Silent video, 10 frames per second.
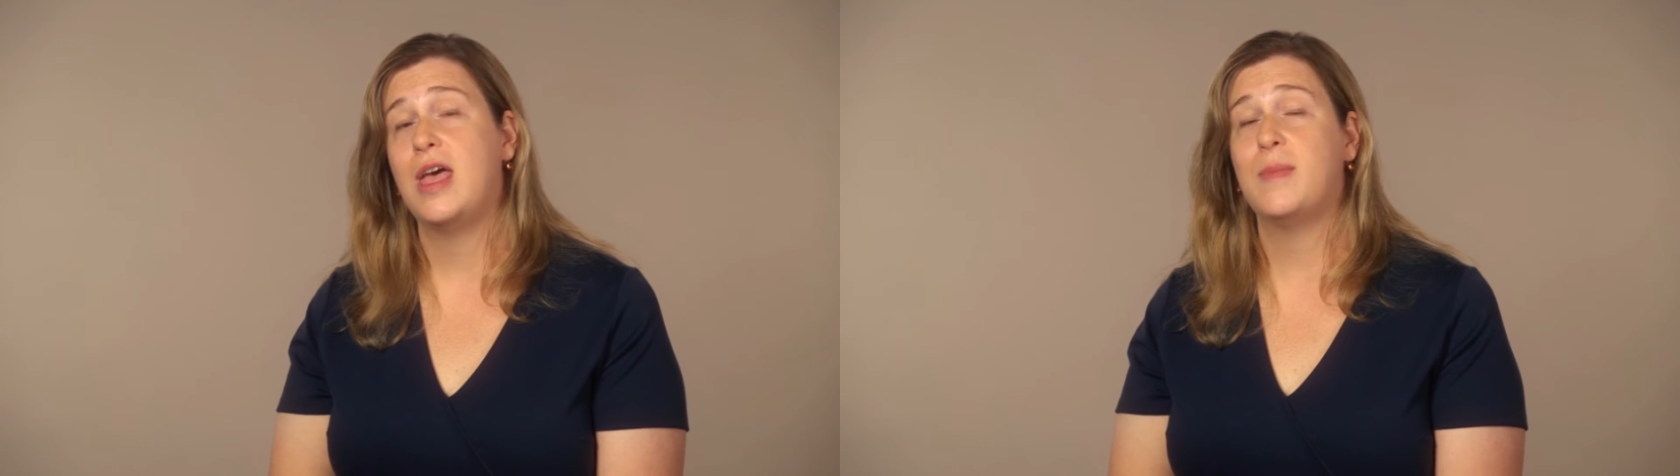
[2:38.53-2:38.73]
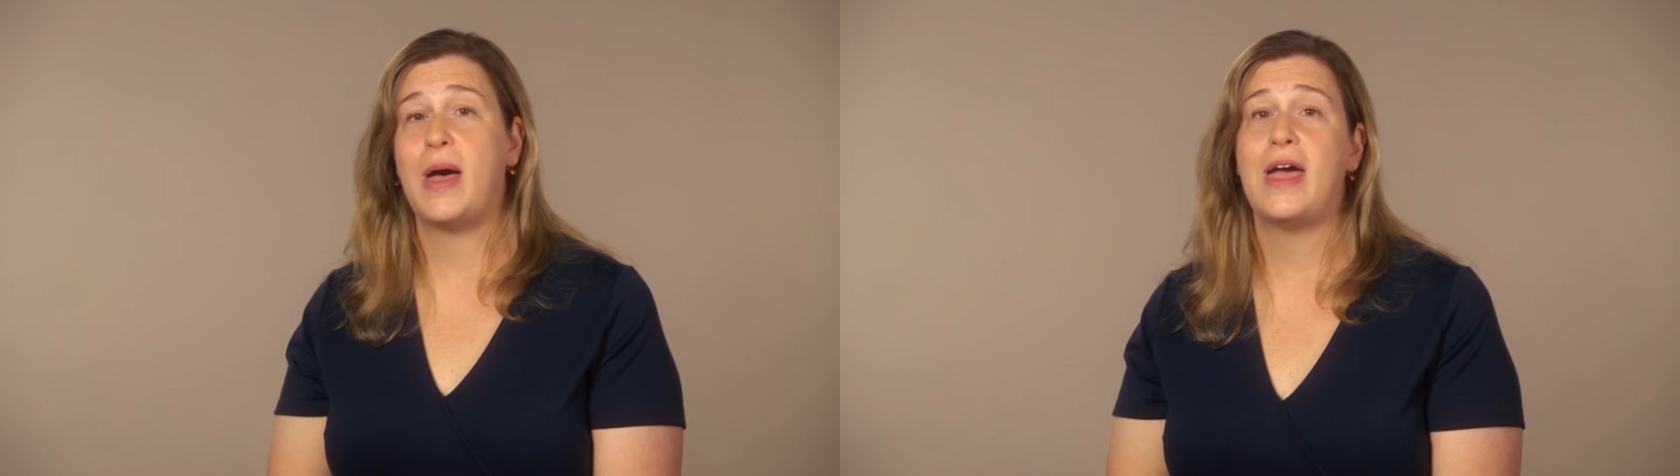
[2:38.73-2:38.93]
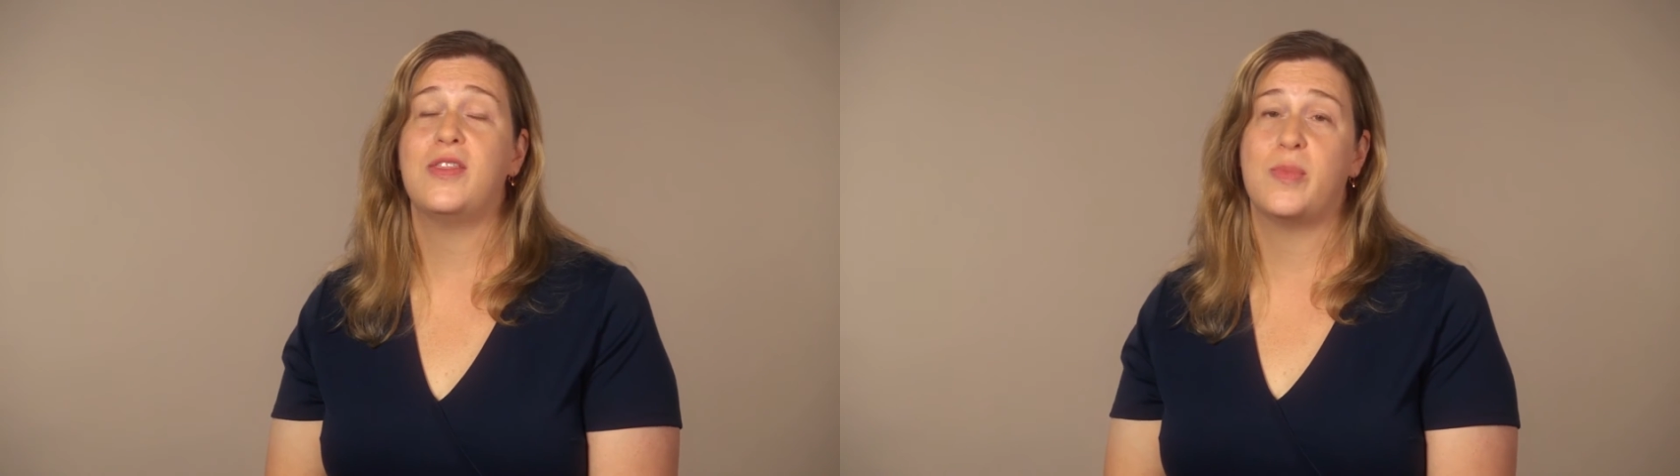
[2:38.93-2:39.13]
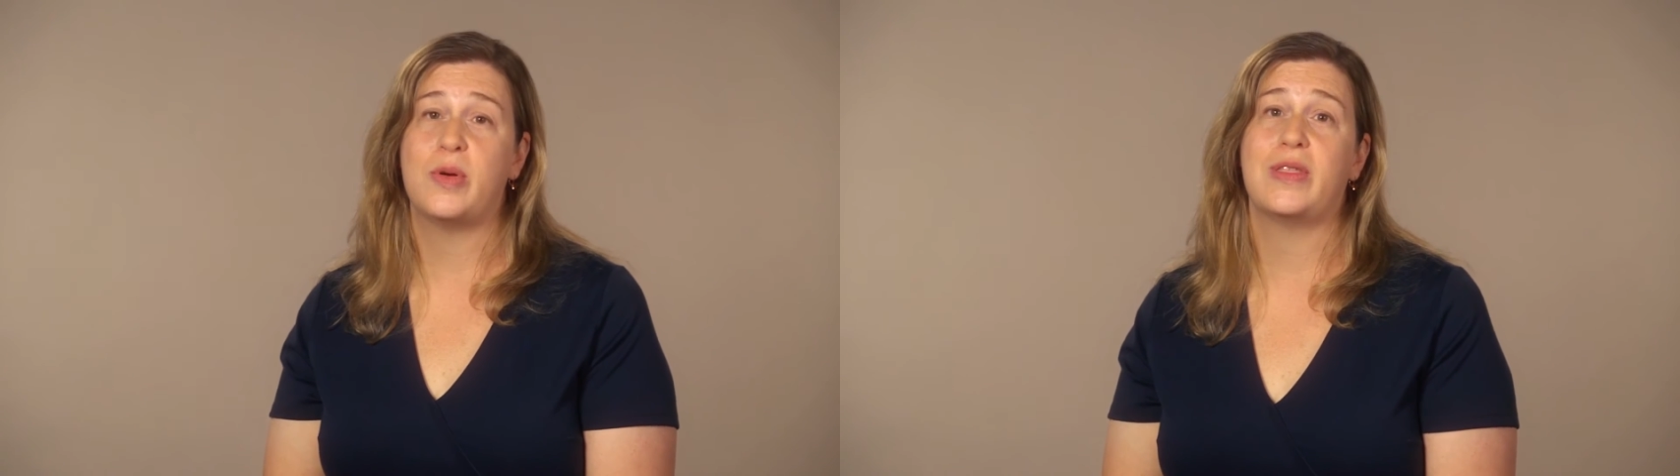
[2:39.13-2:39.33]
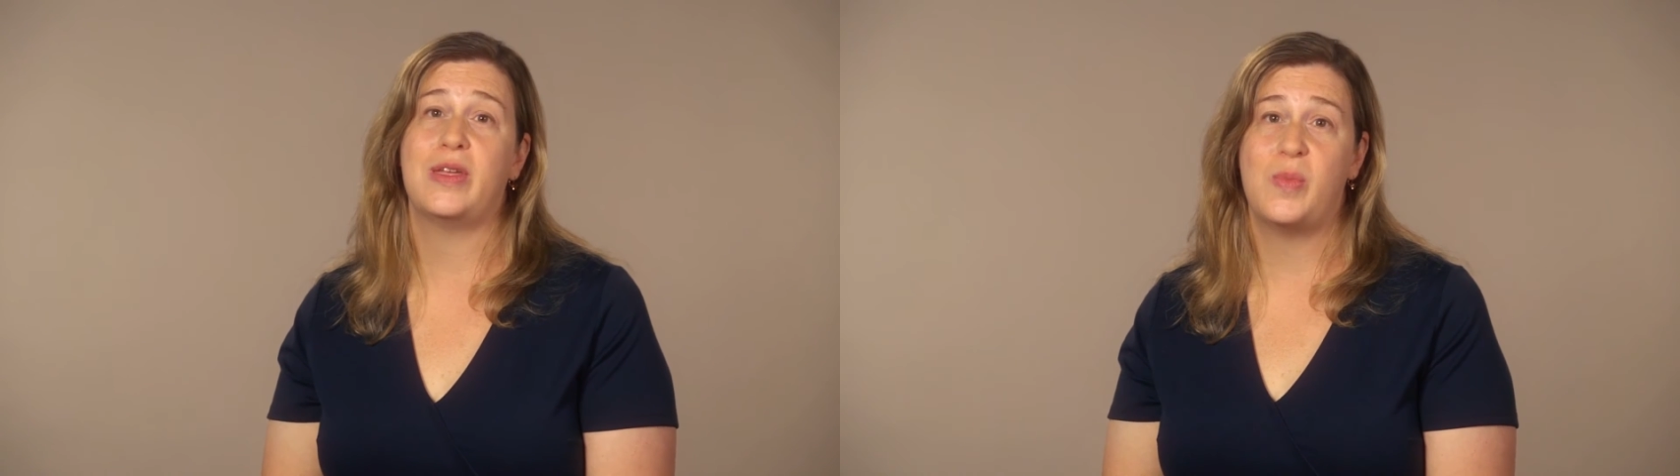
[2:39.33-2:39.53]
and behind the
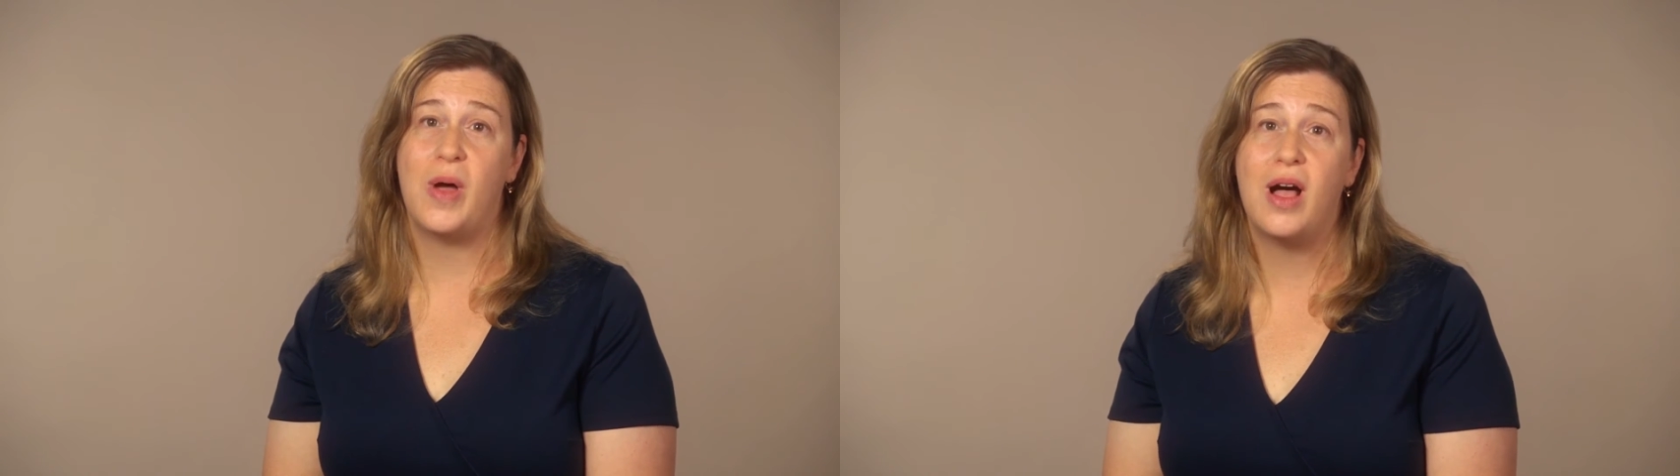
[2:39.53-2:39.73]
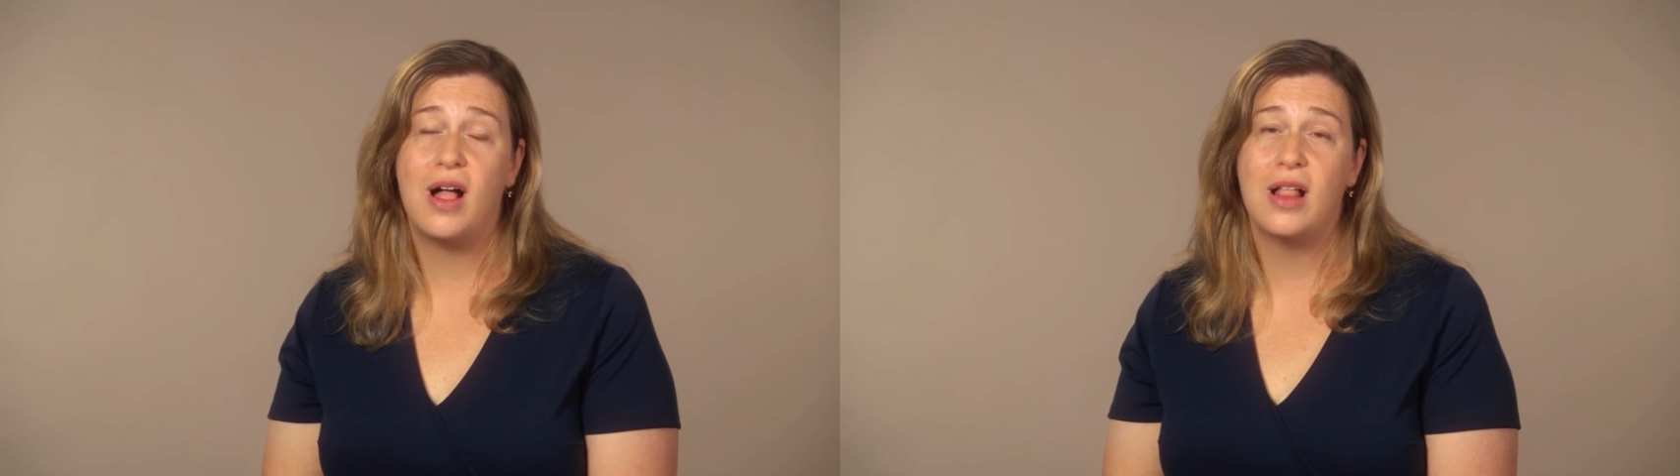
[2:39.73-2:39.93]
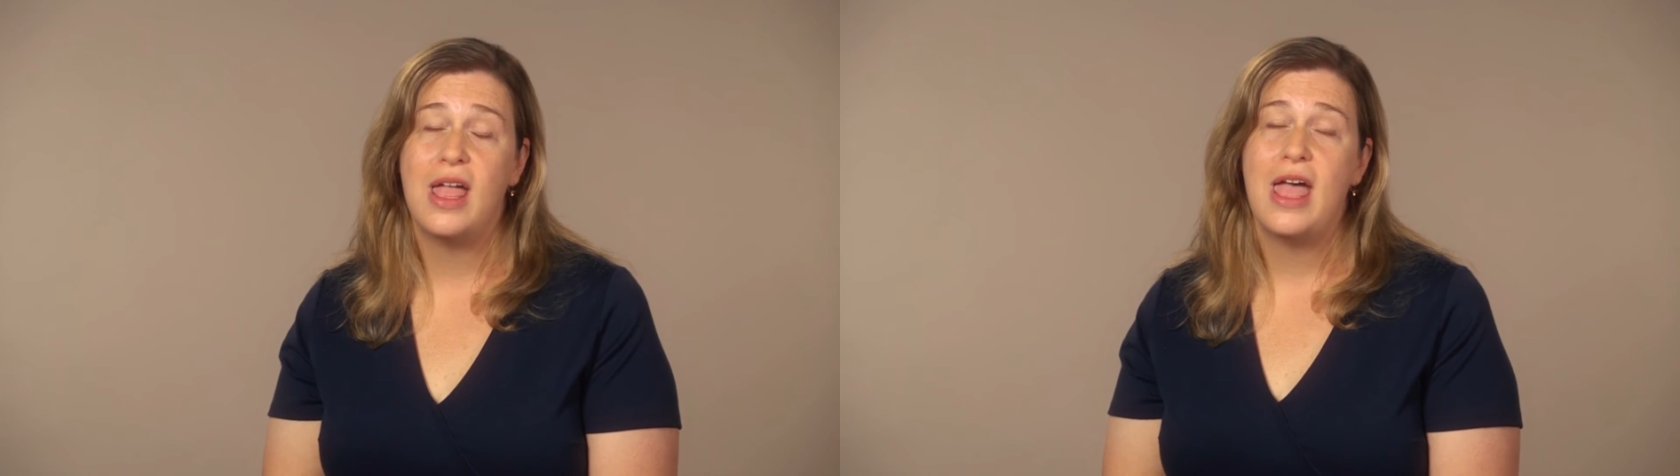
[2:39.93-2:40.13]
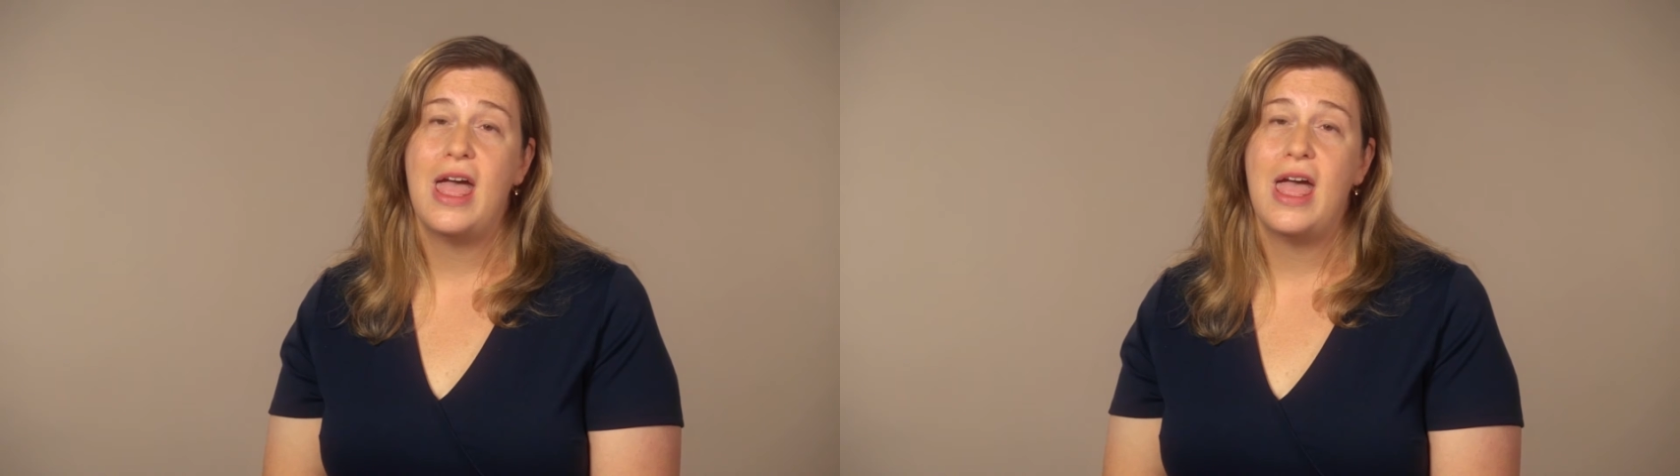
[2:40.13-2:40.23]
Berlin Wall.